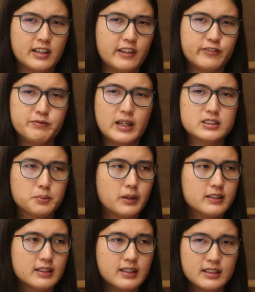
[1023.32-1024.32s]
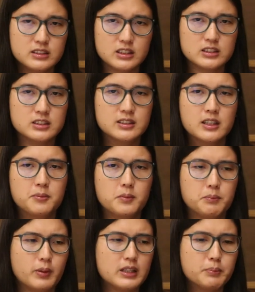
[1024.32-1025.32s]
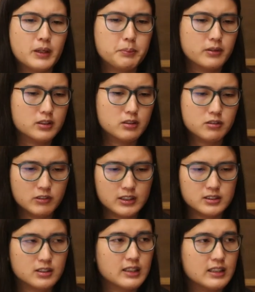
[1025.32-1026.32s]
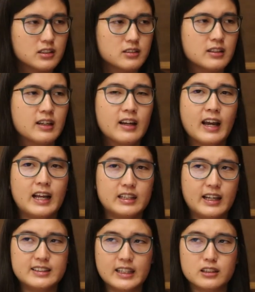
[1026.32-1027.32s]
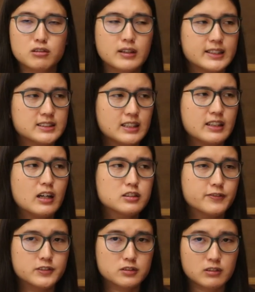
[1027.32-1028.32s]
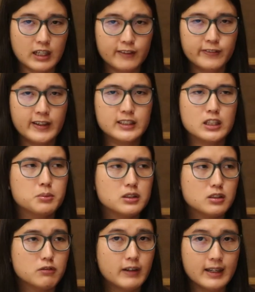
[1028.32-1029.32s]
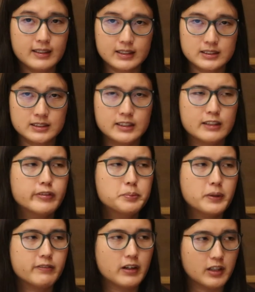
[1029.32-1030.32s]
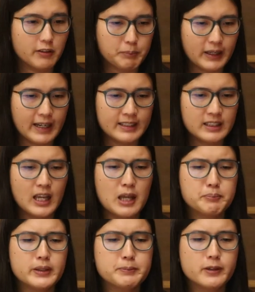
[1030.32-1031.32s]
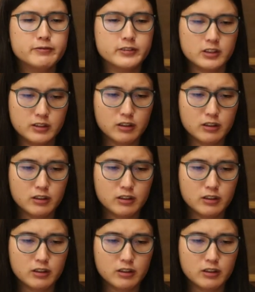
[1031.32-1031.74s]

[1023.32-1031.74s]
If major politicians pit people to words together and, and that creates a lot of strife and communal violence, that would be very bad and people would